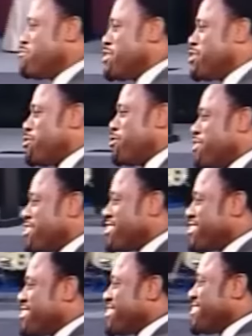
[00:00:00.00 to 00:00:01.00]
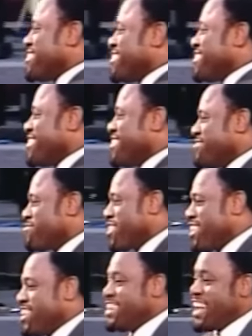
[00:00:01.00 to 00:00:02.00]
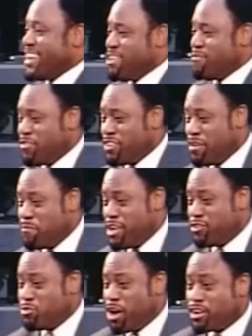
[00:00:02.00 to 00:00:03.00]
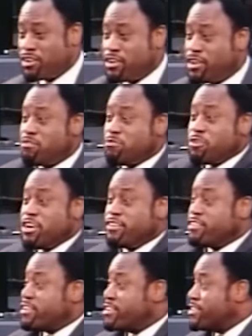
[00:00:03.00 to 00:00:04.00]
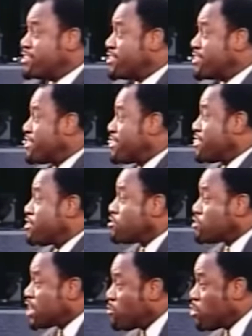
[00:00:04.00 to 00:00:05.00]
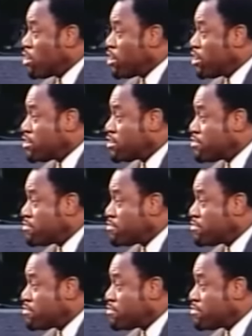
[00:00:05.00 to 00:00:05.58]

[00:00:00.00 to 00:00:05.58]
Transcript: Be cool. In the 1950s, it means what? Reason. Same word,